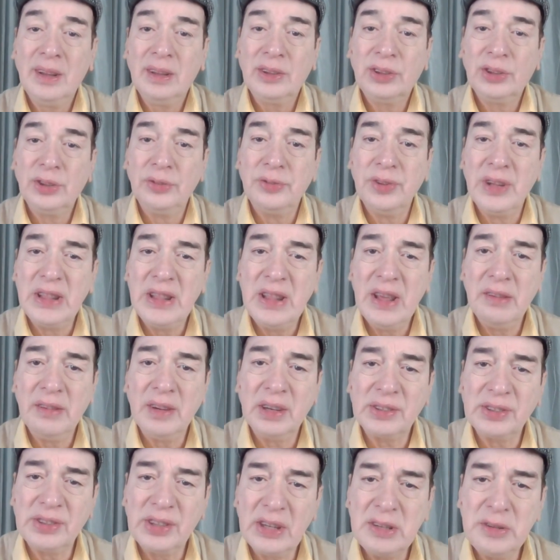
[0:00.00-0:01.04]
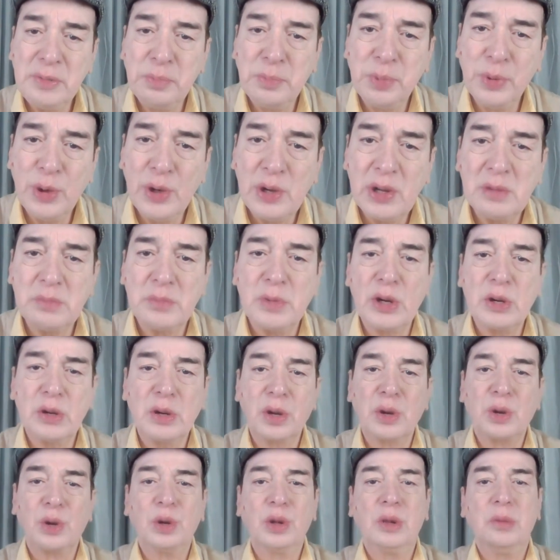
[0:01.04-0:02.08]
So when they were such poor
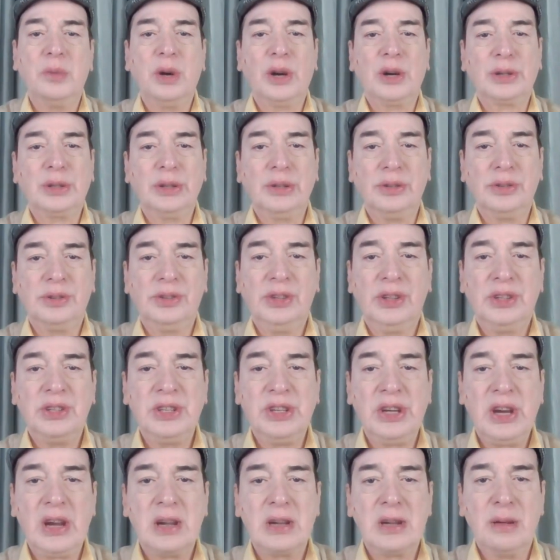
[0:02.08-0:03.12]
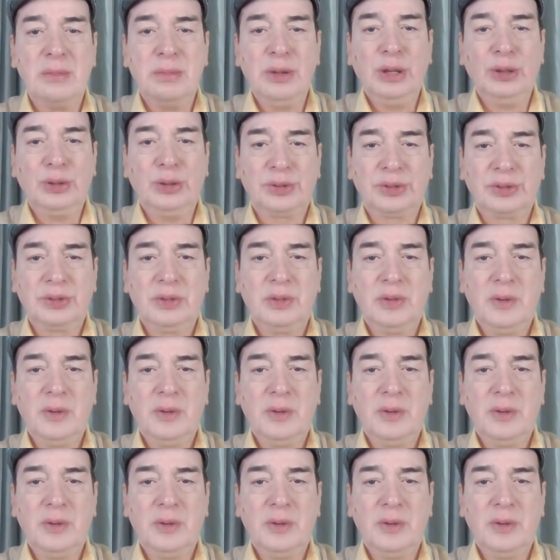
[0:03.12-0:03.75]
role models, the GIWs,